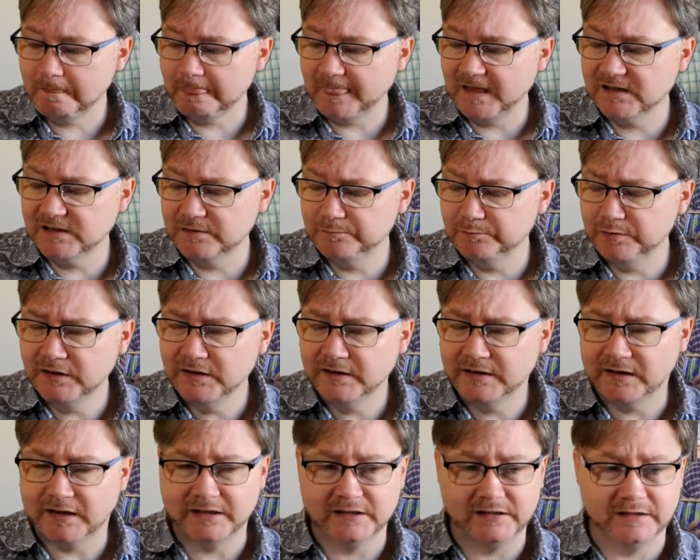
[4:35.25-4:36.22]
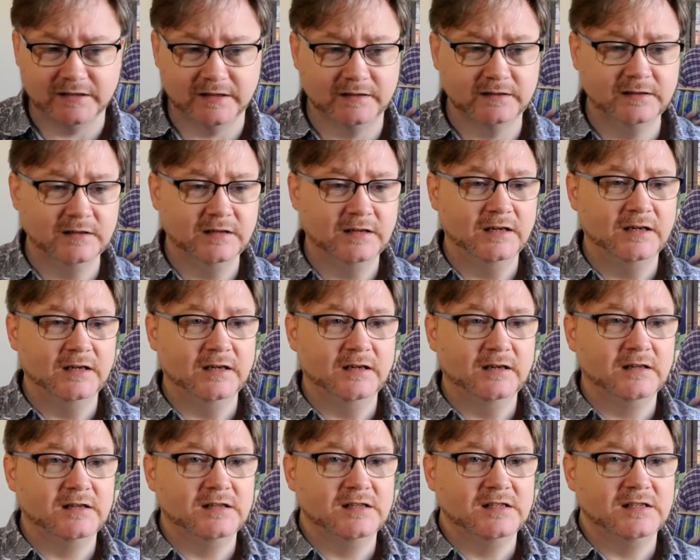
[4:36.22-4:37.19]
It's a brilliant idea.
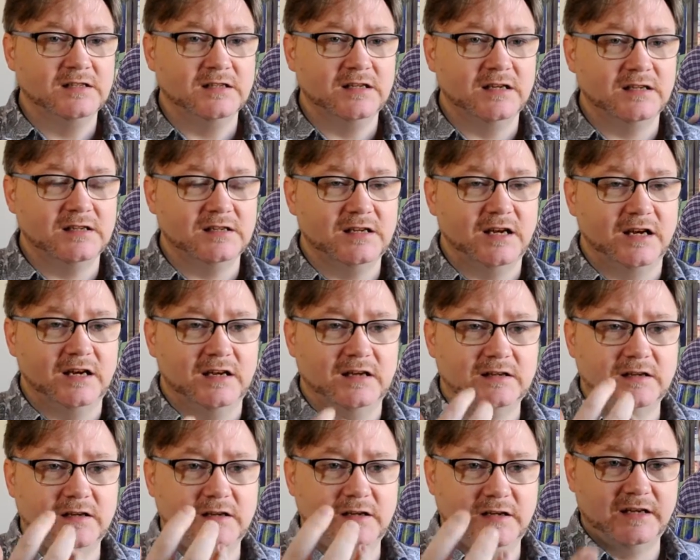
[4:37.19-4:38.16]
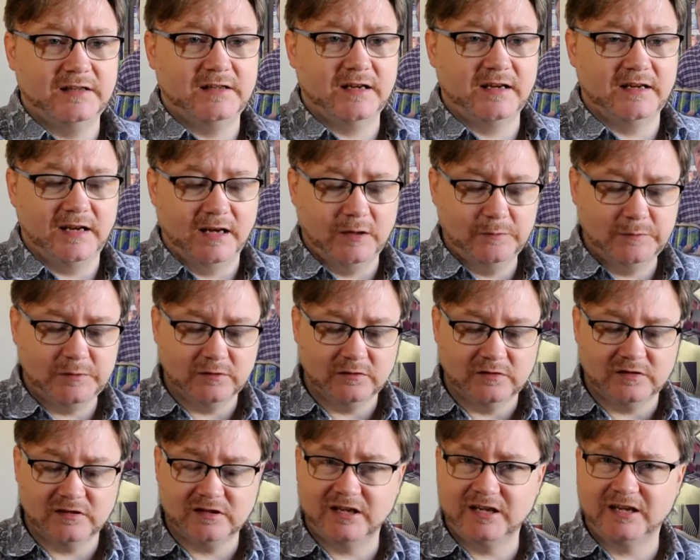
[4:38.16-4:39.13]
It helps
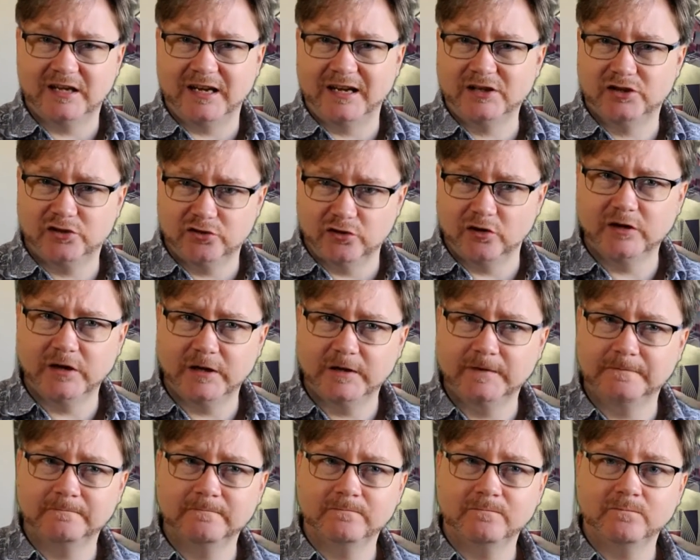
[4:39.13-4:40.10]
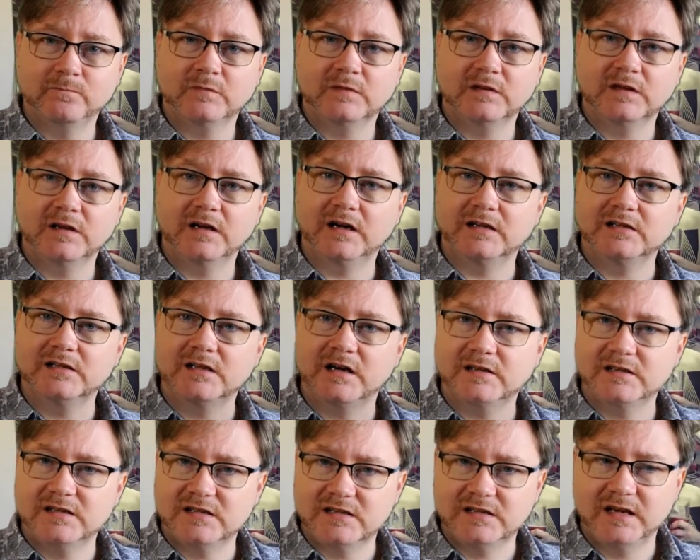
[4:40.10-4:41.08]
us get drunk
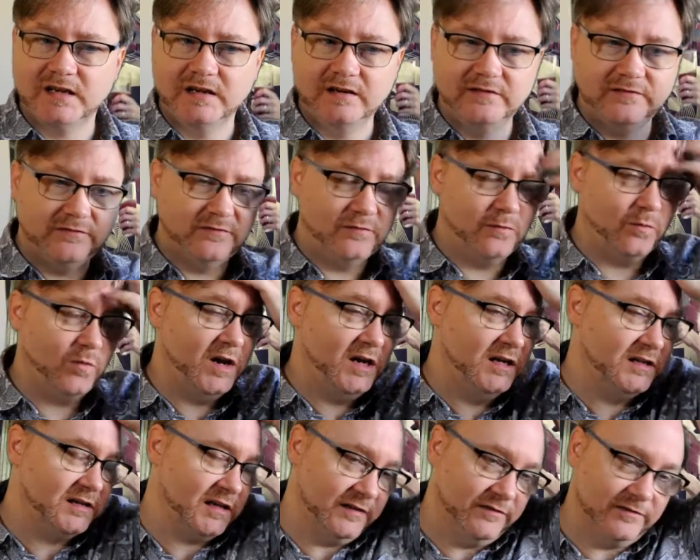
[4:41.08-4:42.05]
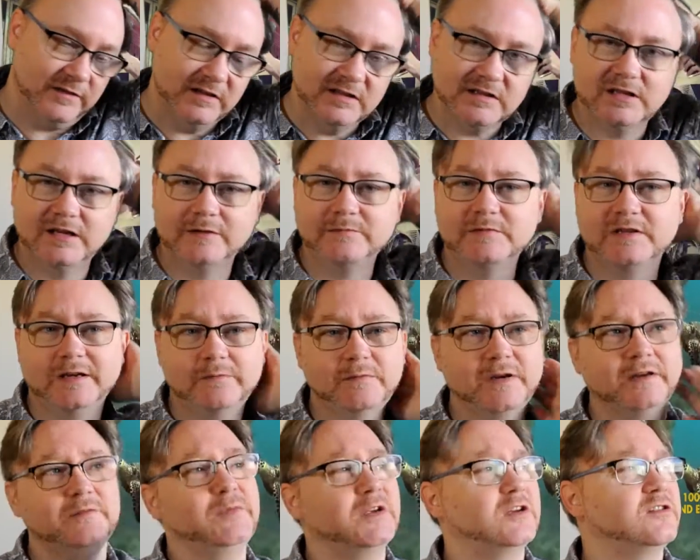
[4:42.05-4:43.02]
and save wildlife at the same time.
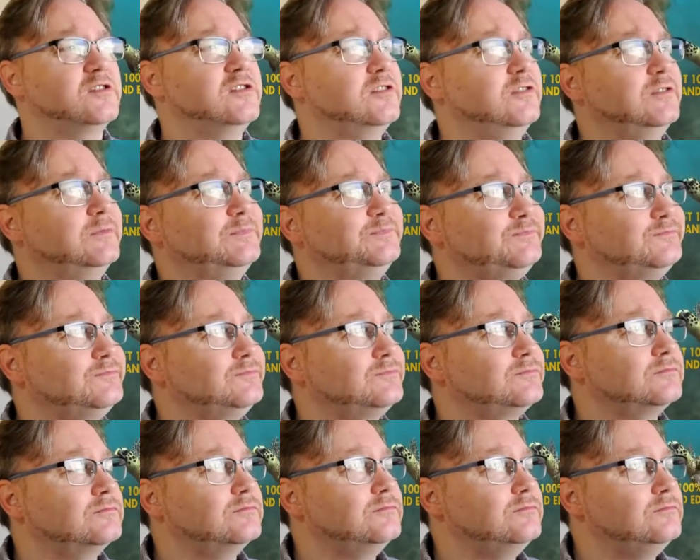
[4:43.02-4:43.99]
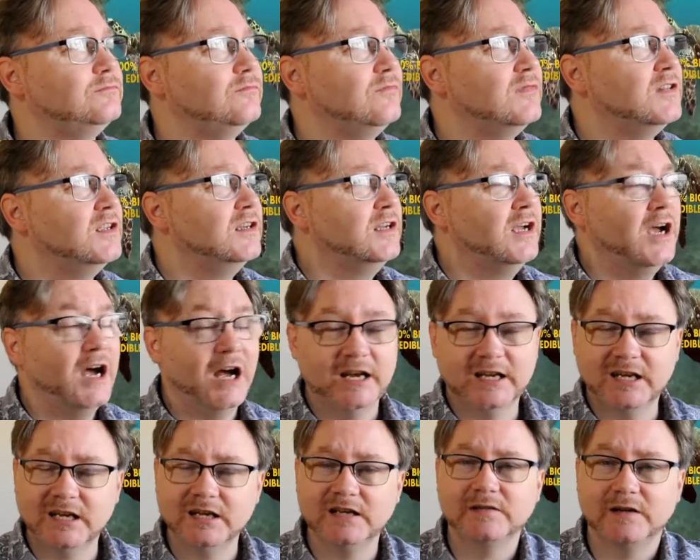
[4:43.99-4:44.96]
And because, I
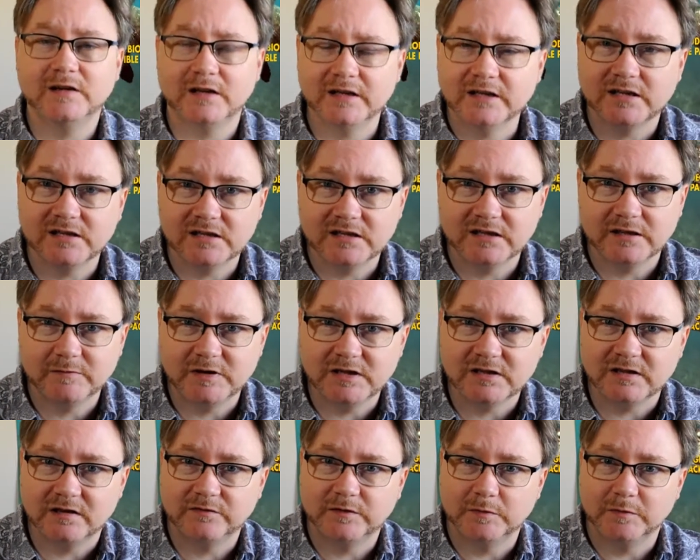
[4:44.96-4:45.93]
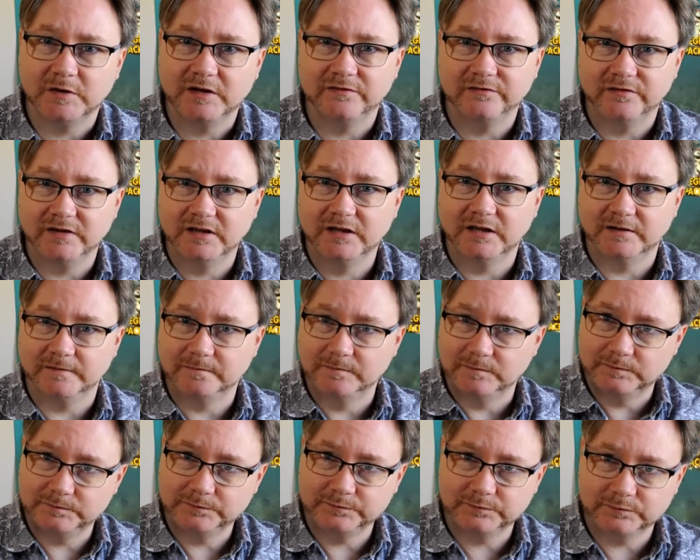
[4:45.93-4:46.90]
consider myself to be a
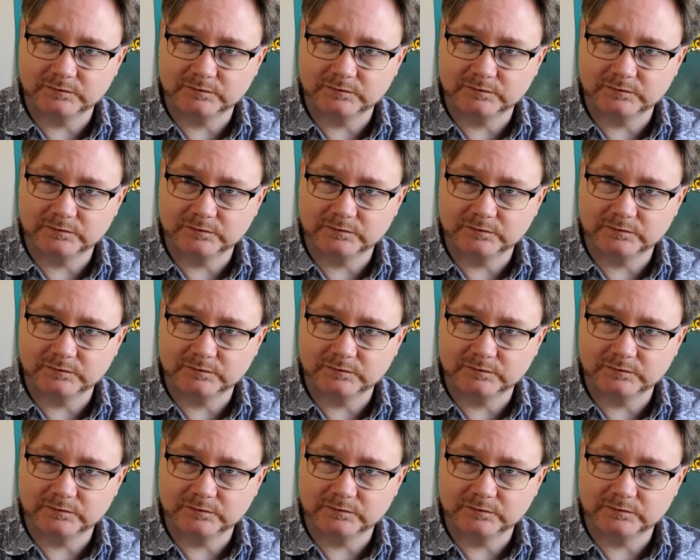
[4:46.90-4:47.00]
vegan.